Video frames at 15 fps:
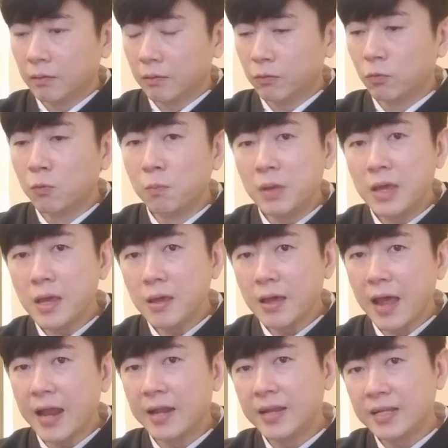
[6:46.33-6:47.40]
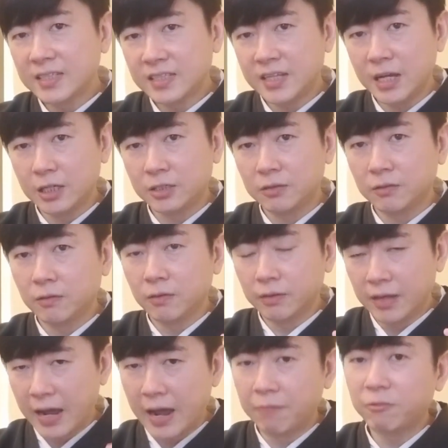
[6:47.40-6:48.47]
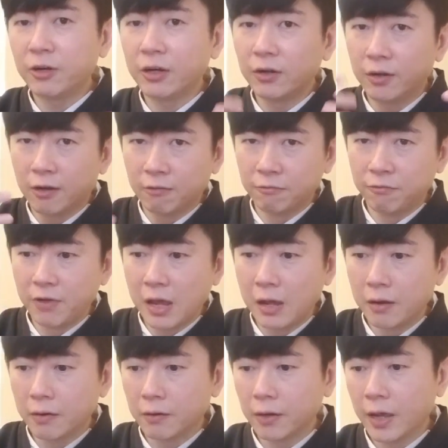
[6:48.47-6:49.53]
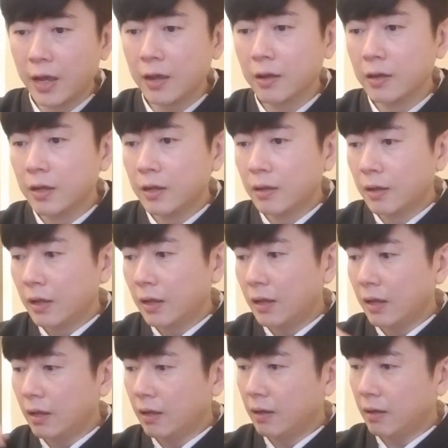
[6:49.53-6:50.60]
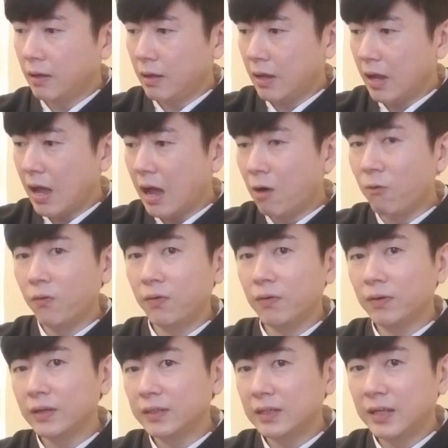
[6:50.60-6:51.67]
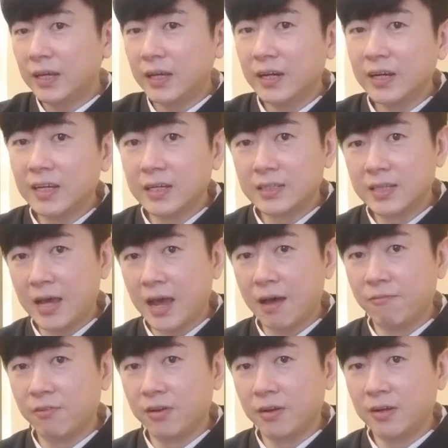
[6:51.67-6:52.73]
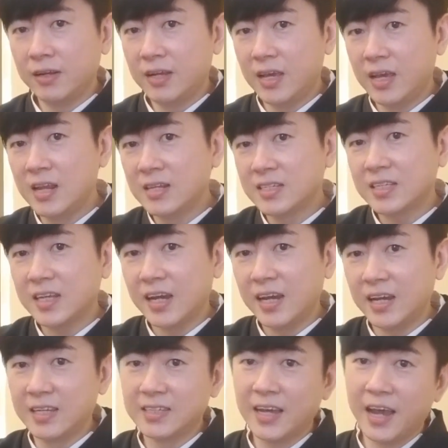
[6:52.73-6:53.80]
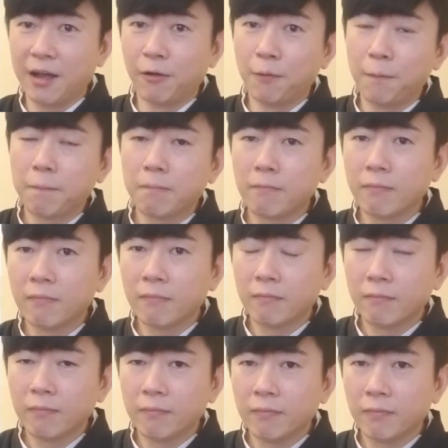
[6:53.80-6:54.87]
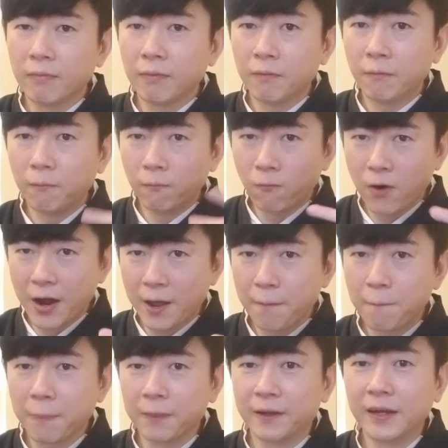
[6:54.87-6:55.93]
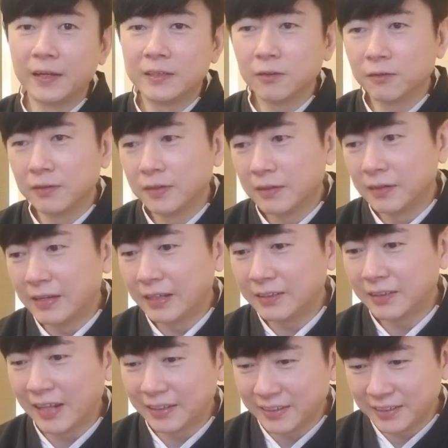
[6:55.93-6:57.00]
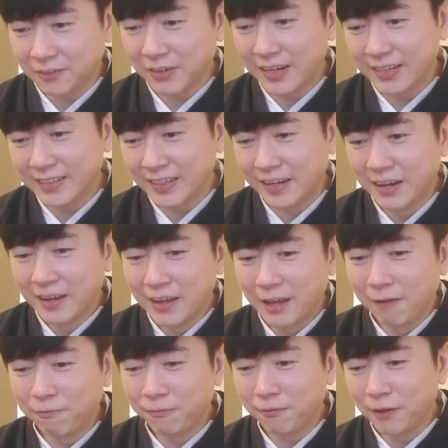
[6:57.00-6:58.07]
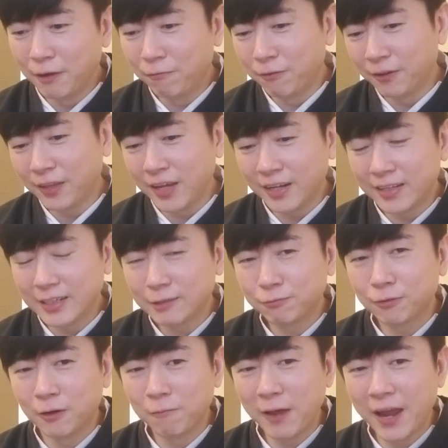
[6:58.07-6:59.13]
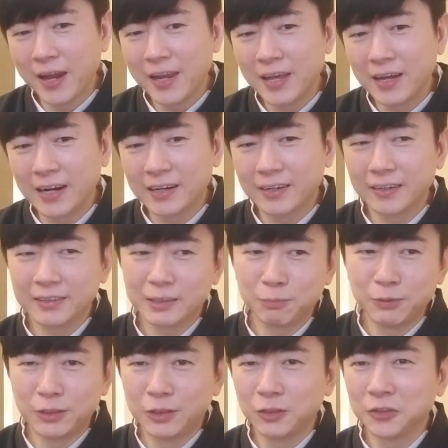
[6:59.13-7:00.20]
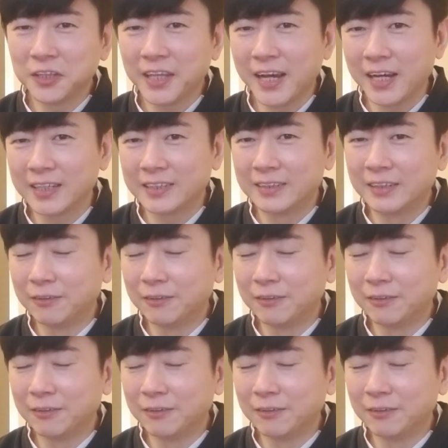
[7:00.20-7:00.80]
To me, at this stage that I'm trying to convey, okay, out here is heaven, inside is hell. Why? Okay, so that's why I say, if you take this from any spiritual text, they